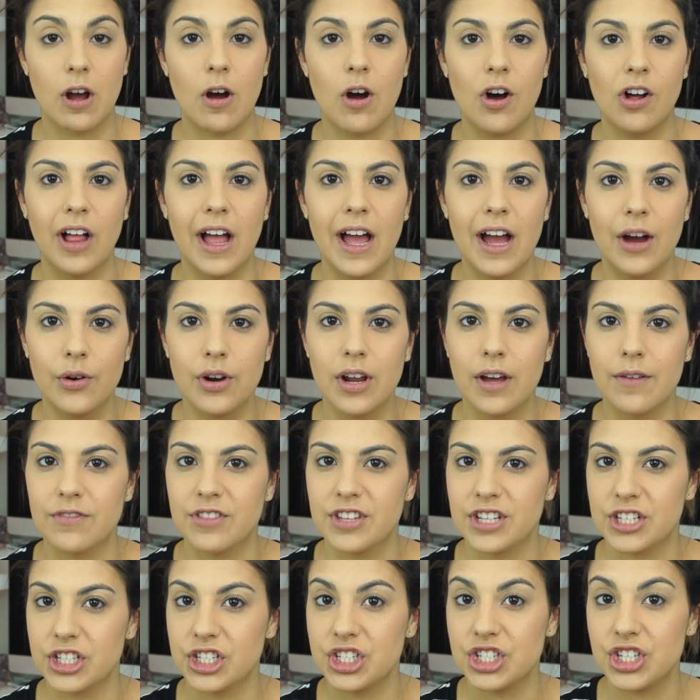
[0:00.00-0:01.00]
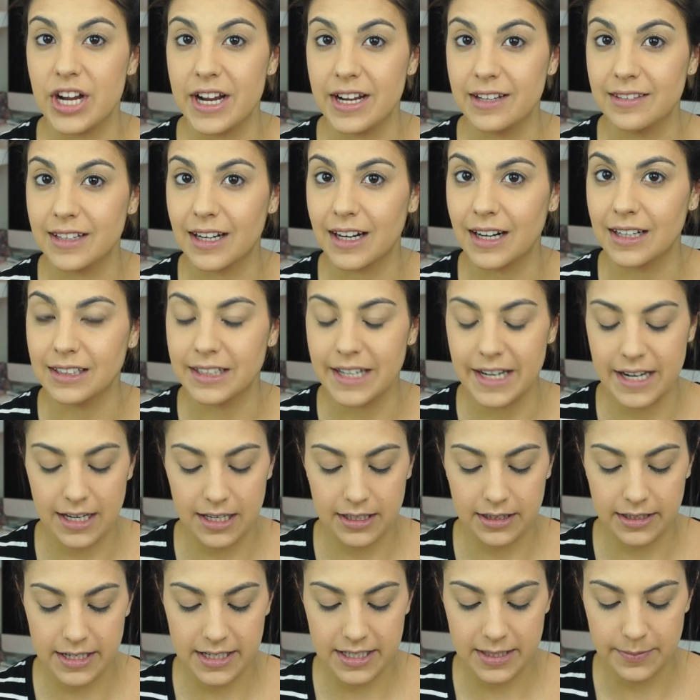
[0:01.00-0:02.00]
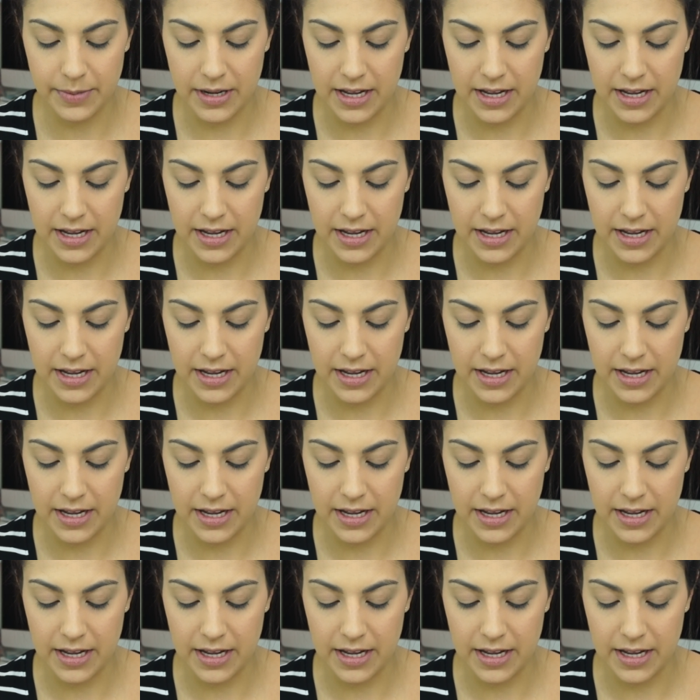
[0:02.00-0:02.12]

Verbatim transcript: all out of the shade that I like in this,